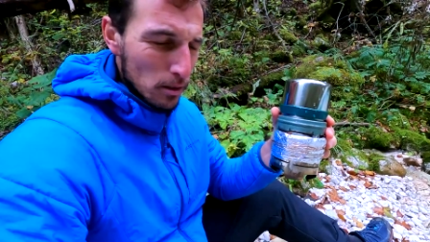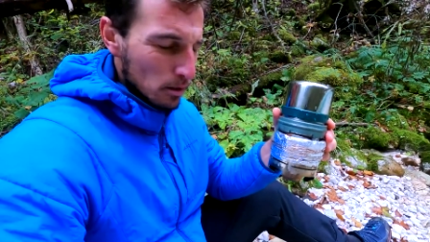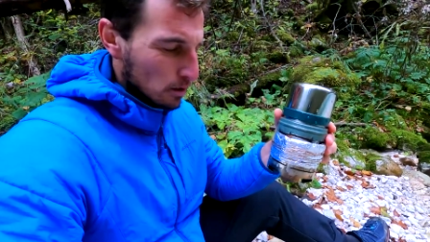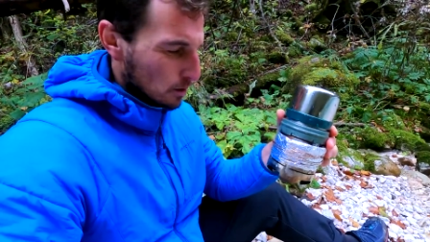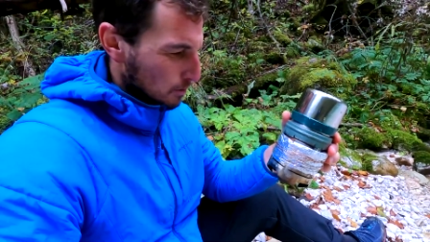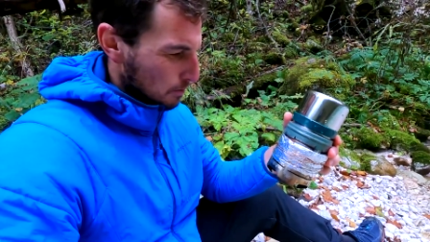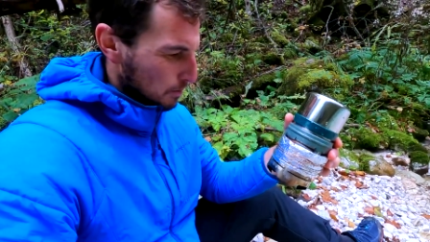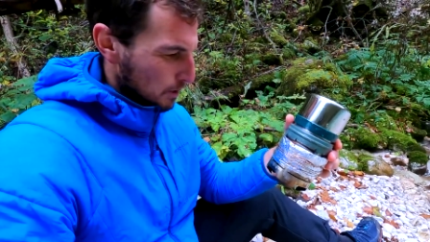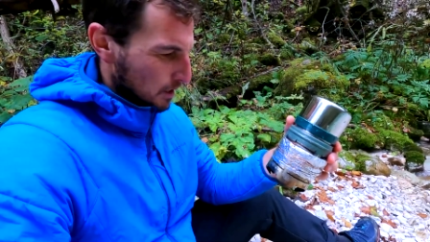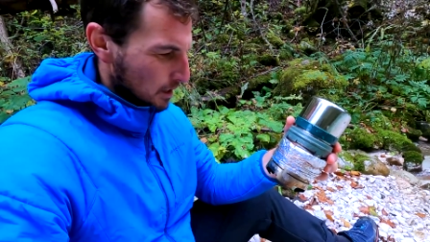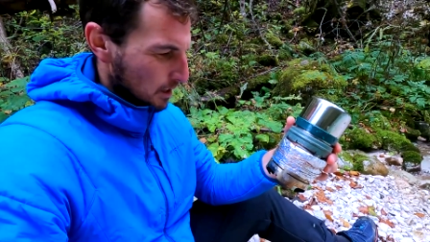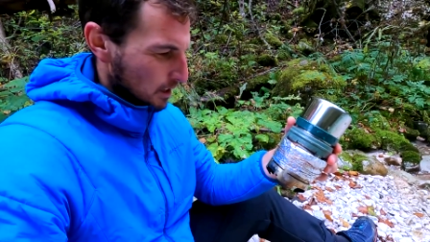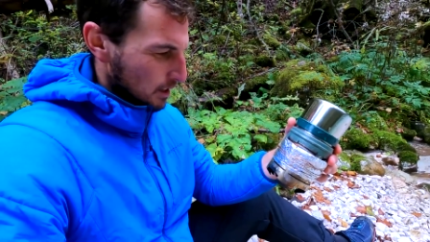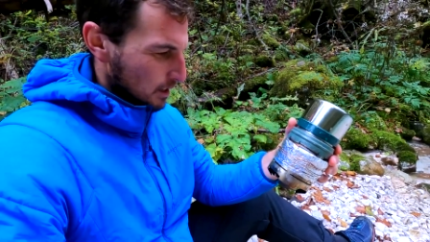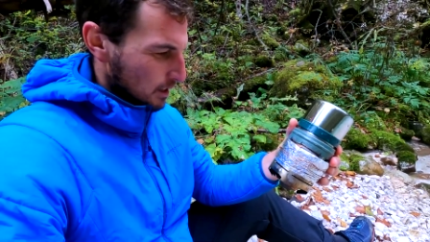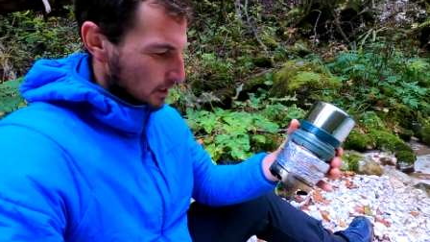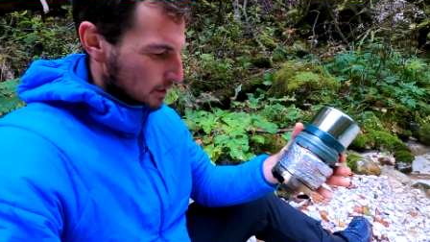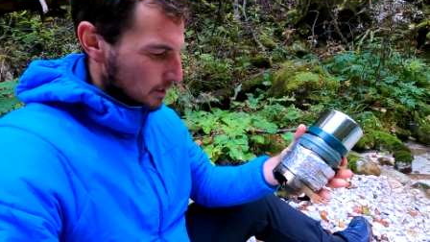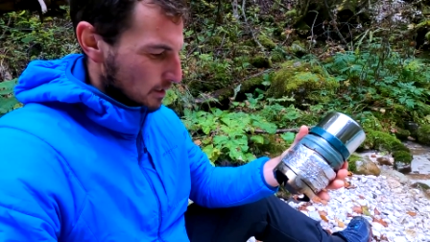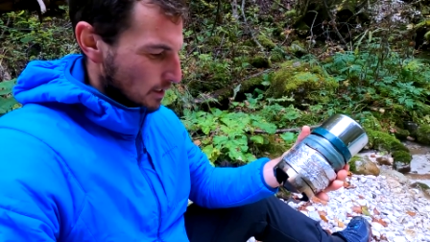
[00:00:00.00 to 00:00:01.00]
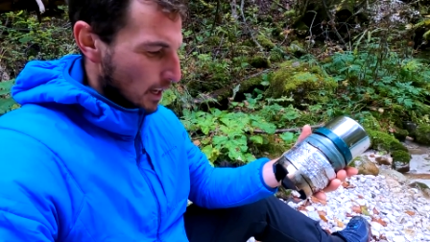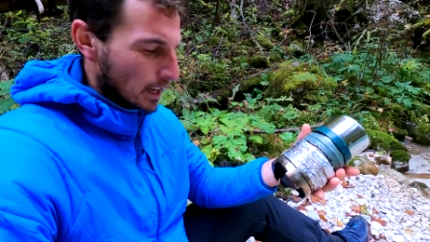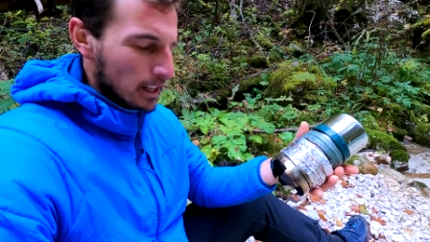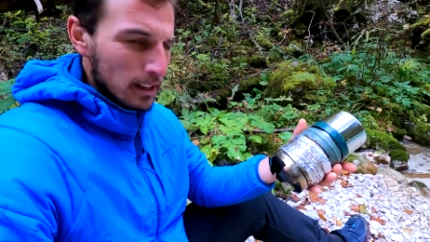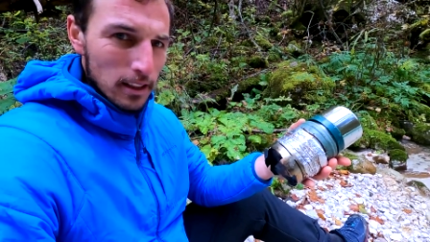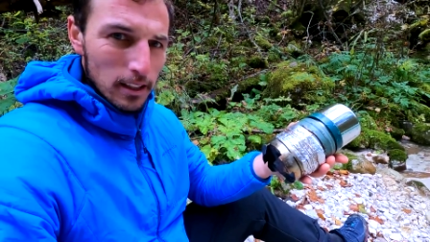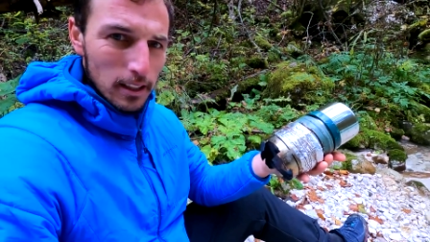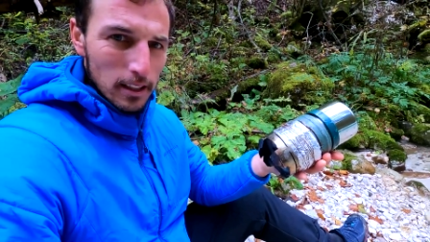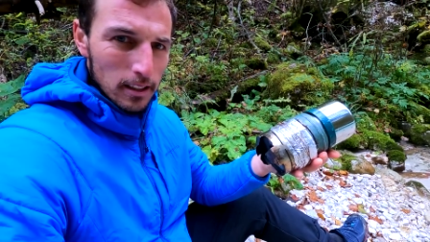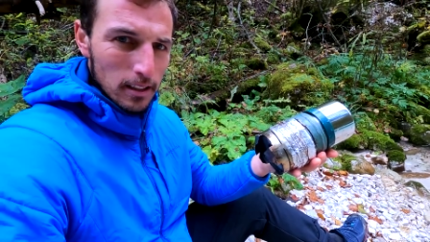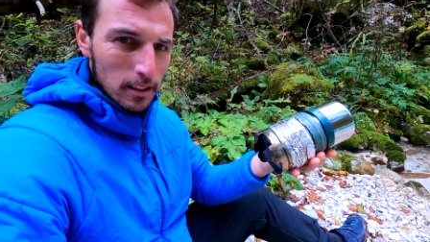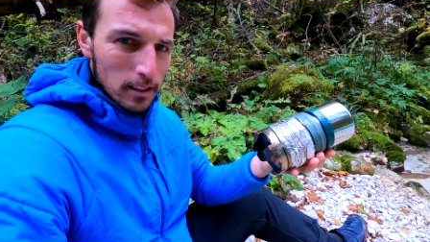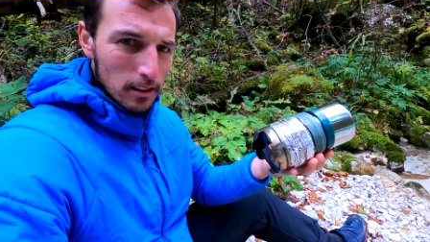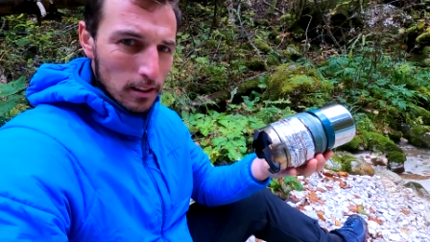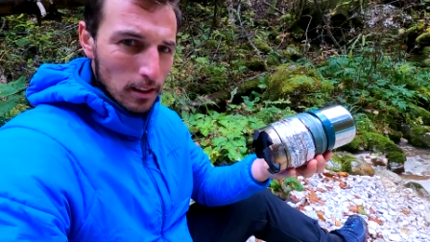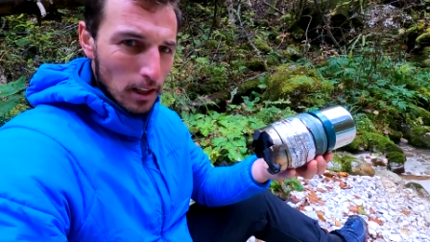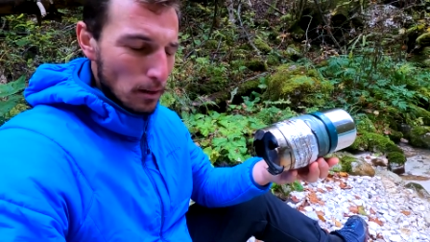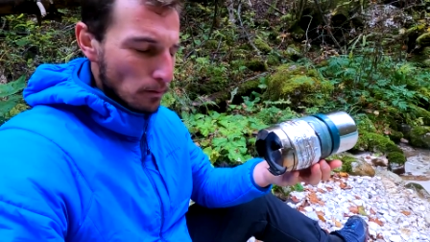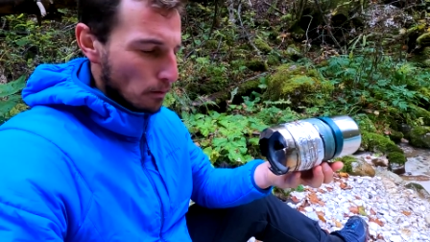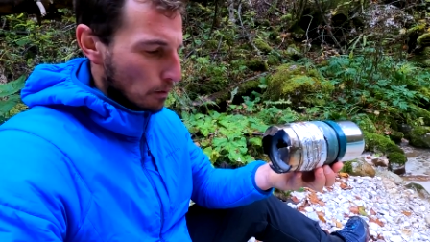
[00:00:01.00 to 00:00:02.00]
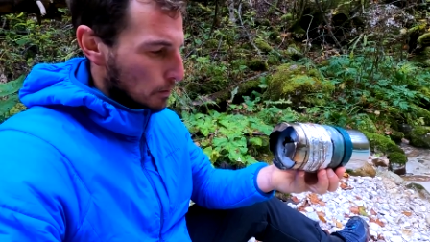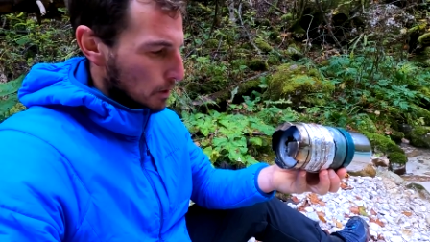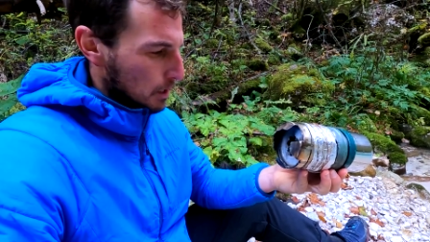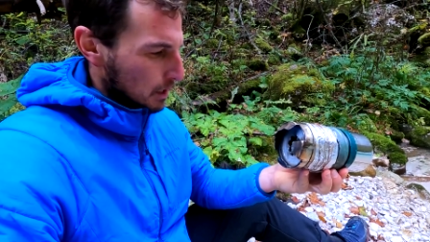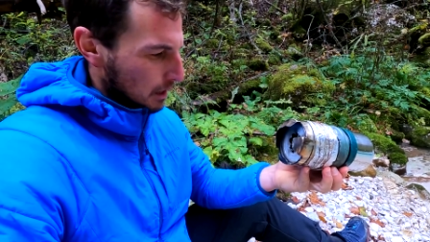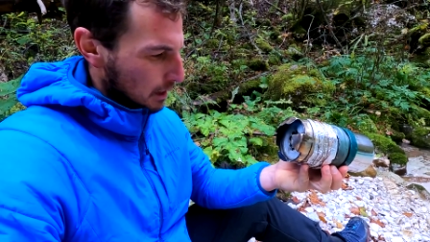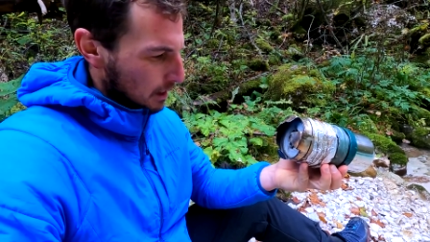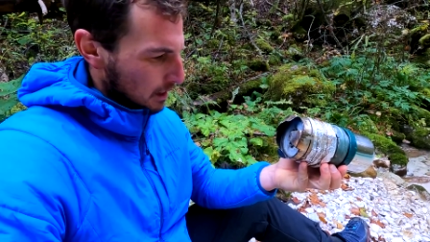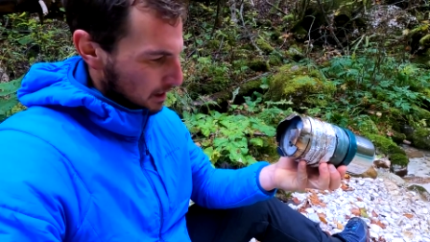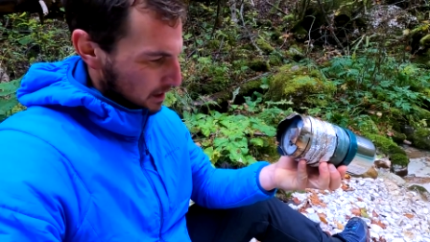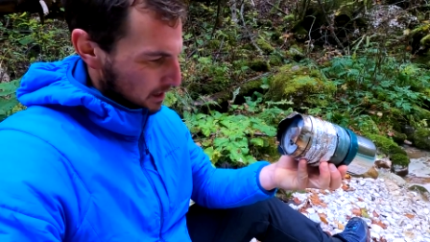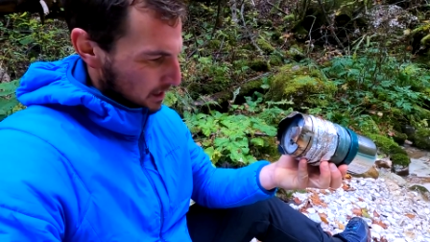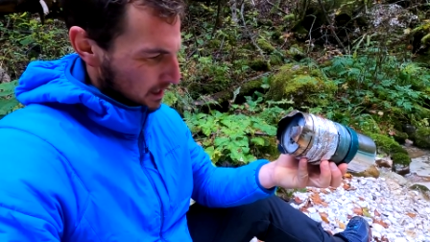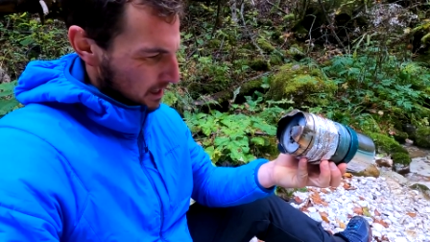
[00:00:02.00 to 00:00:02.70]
used to be a Stanley thermo bottle,